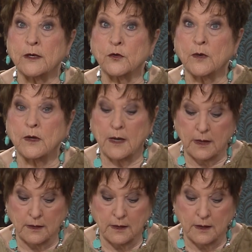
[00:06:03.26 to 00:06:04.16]
and
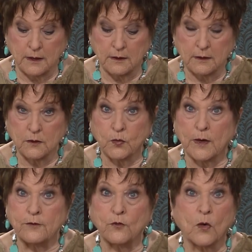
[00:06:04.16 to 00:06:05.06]

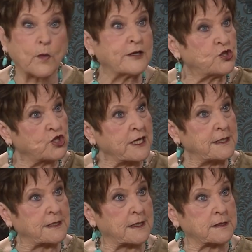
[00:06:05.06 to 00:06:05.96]
twenty-four, when
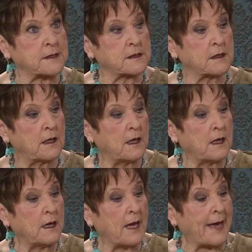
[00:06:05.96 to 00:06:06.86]
Jesus
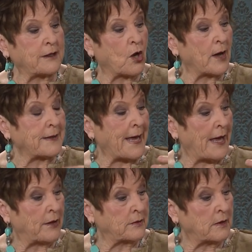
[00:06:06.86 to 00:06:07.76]
had gone
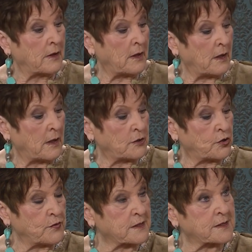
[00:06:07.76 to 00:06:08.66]
down
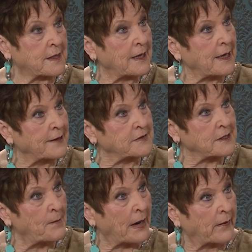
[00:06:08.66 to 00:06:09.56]
to the city of
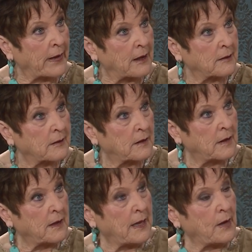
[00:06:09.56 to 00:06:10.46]
Samaria.
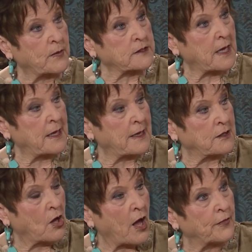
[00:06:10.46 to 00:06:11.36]
He, was, he
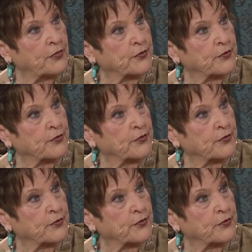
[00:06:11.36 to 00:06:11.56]
had gone